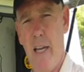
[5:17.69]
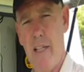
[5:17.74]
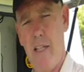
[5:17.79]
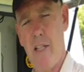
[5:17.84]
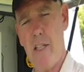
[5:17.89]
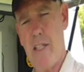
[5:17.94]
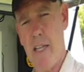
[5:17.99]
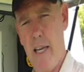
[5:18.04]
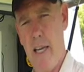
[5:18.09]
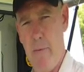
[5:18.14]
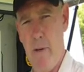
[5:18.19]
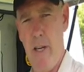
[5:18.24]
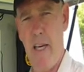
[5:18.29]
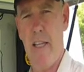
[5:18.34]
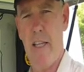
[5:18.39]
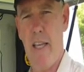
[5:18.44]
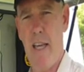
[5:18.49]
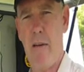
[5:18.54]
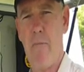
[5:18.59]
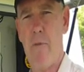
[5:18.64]
and
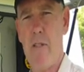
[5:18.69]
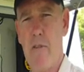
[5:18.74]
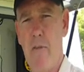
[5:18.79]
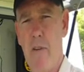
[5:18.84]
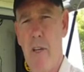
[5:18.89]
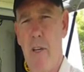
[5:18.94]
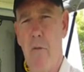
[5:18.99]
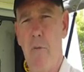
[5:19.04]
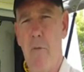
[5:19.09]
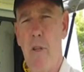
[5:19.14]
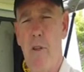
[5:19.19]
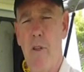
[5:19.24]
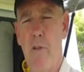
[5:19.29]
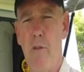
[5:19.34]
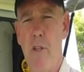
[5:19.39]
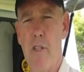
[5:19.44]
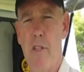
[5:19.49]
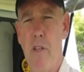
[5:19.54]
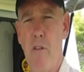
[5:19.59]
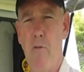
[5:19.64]
contaminate the atmosphere with
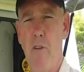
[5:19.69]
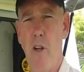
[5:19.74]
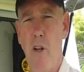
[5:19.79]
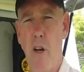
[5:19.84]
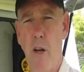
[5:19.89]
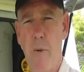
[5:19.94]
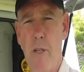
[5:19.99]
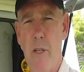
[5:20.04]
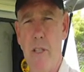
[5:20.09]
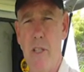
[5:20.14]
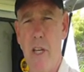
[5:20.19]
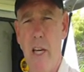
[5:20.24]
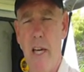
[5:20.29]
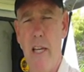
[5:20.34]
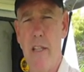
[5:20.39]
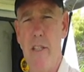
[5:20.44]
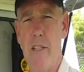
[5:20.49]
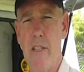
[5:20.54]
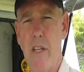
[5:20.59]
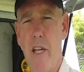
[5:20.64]
the risk of climate
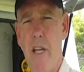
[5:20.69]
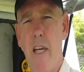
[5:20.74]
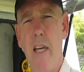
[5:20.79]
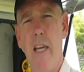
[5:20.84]
change